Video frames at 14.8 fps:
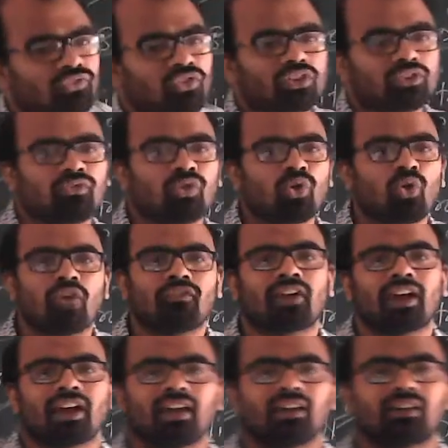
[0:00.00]
the flow of
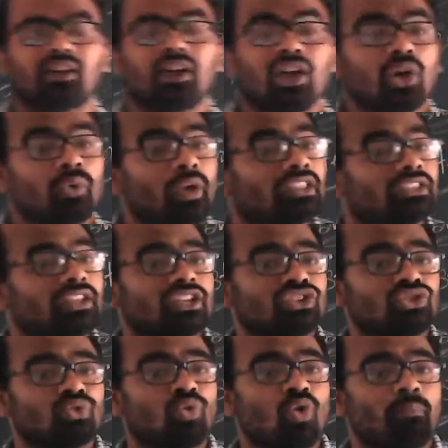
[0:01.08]
current. When there is
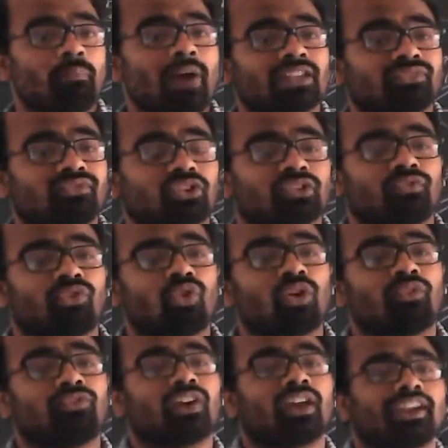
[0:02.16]
no path for the
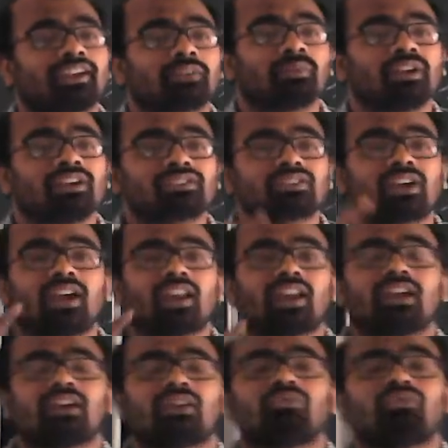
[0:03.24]
flow of current means
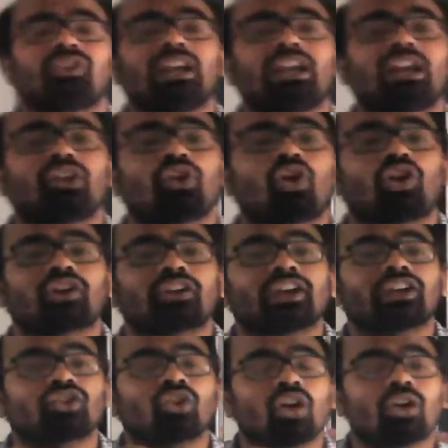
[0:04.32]
current will not
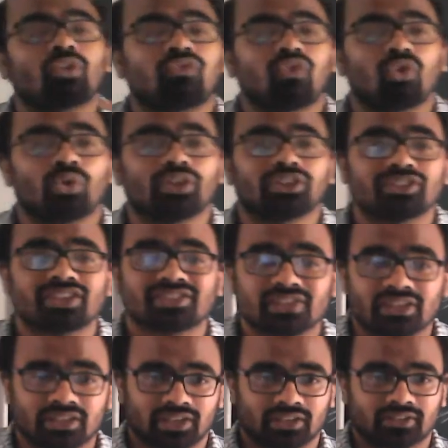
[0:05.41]
at all flow in the
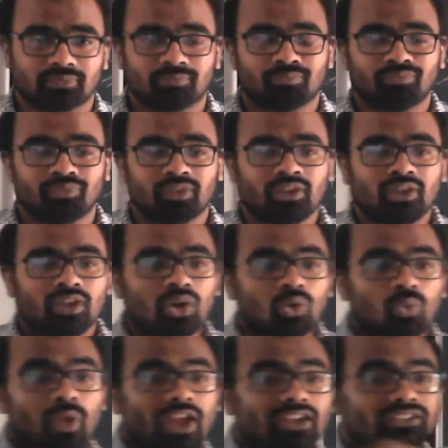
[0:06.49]
circuit.
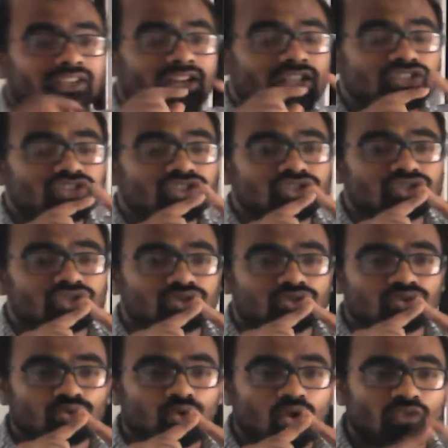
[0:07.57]
When there is
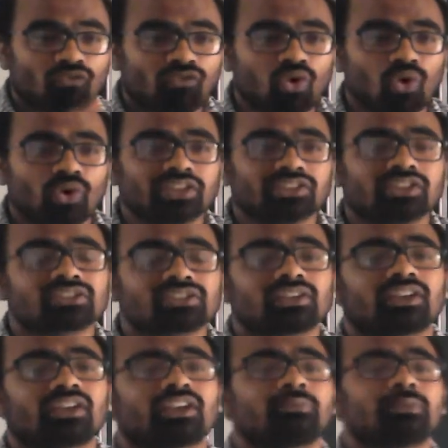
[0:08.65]
no flow in the
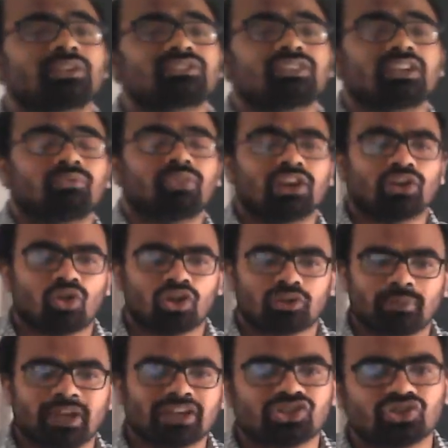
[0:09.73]
circuit means there will not be
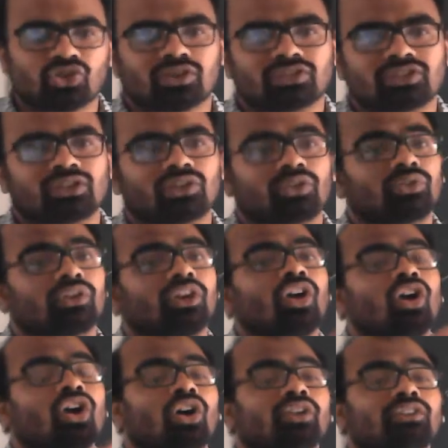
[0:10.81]
any short circuit
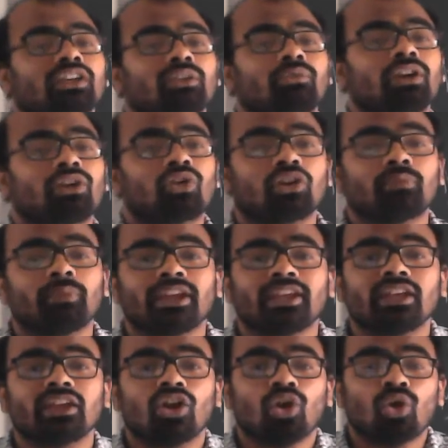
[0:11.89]
or there will not be
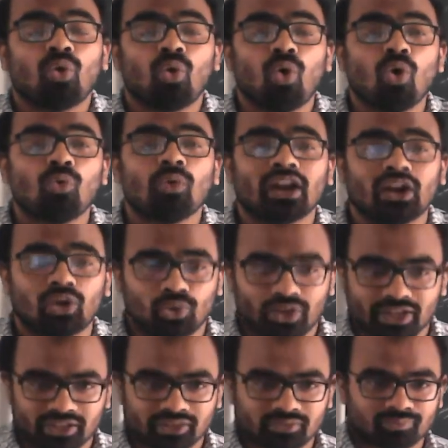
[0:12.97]
any overloading.
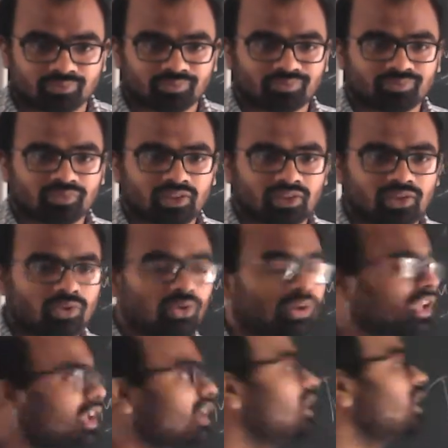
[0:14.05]

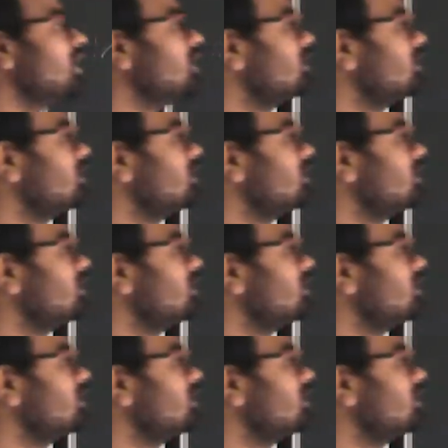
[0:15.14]
Okay,